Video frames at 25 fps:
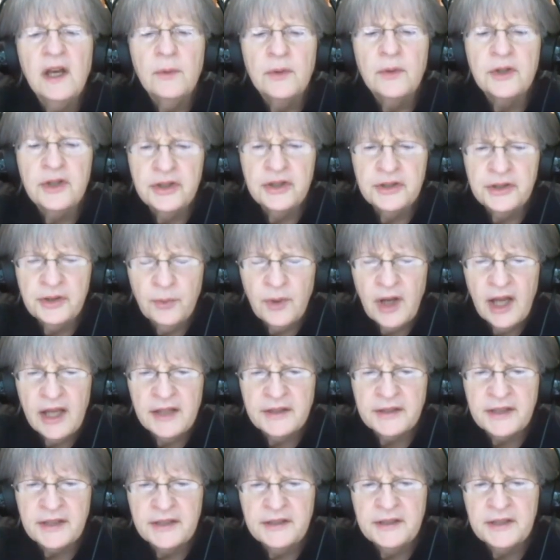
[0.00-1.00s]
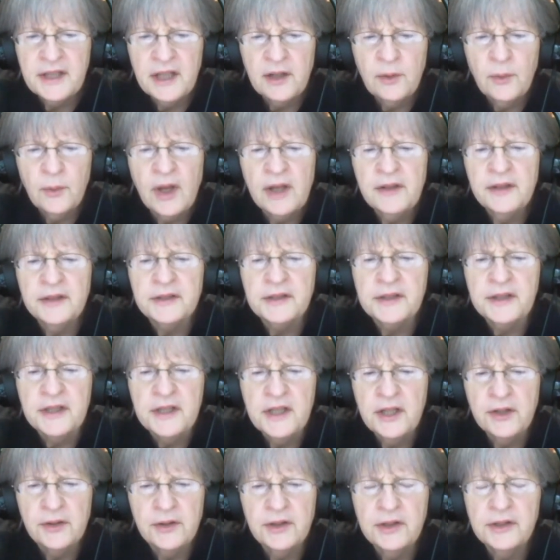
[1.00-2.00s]
which is, as I said, around this
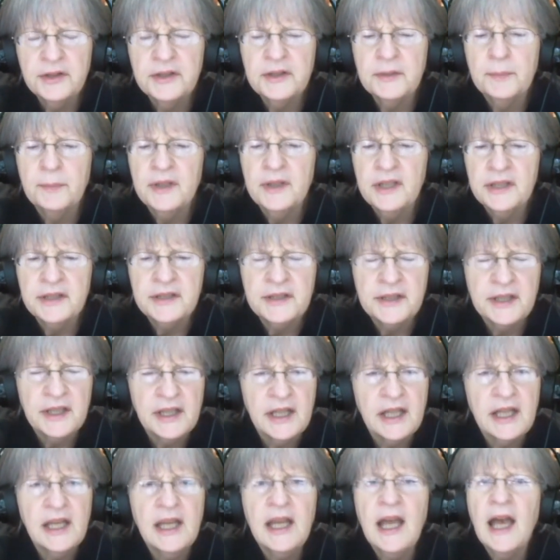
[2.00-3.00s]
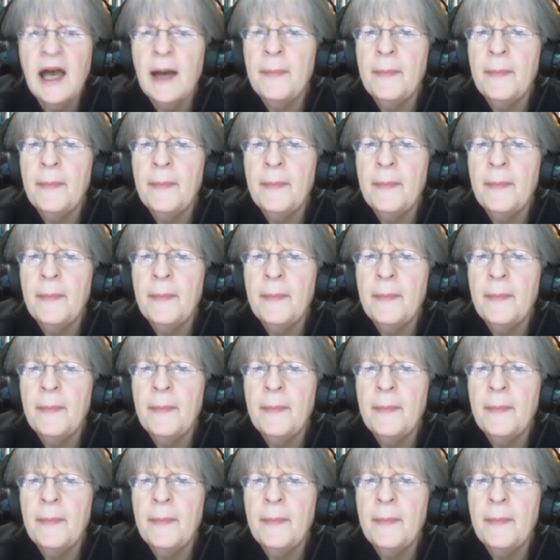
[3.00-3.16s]
interior simplicity,